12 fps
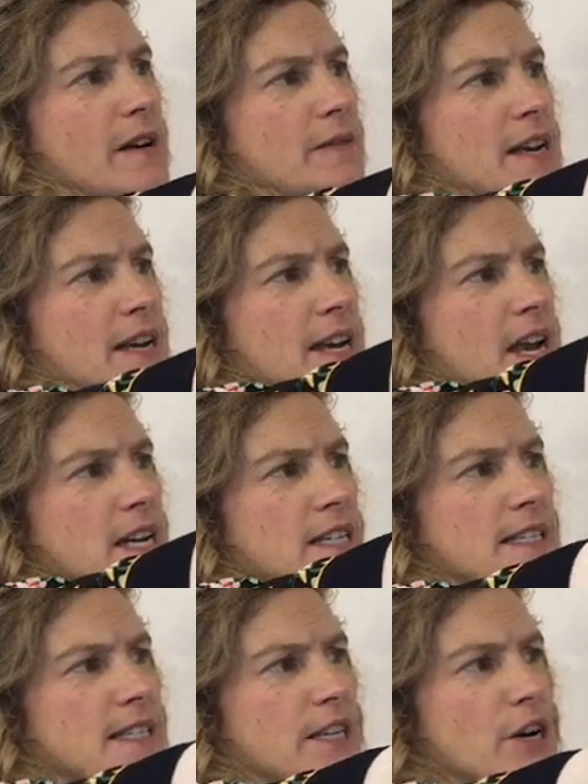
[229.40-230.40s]
and then a
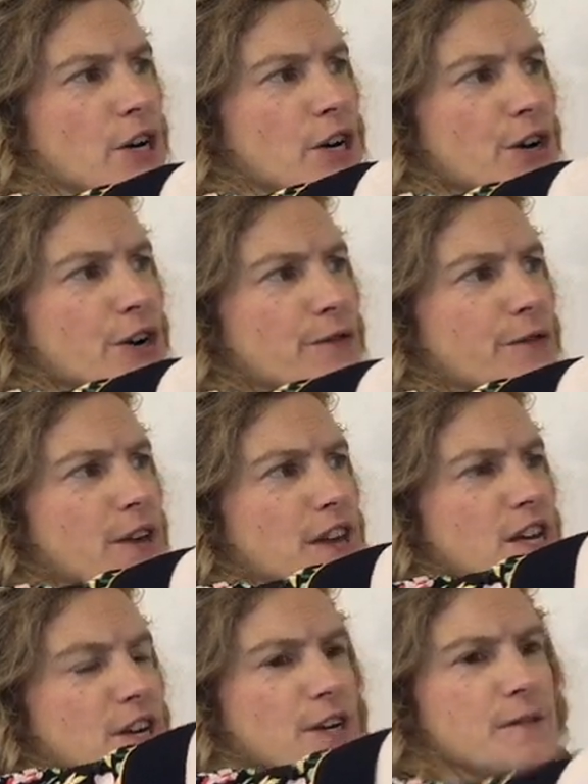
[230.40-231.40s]
nice curve
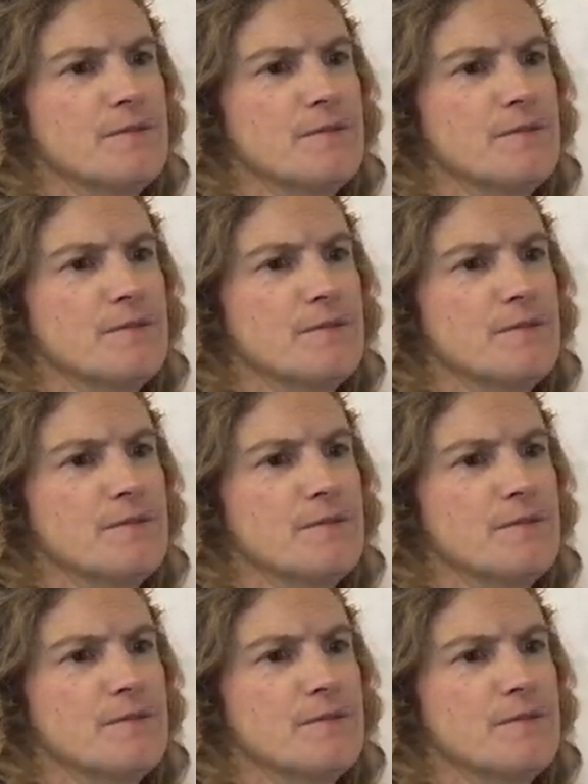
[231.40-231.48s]
here.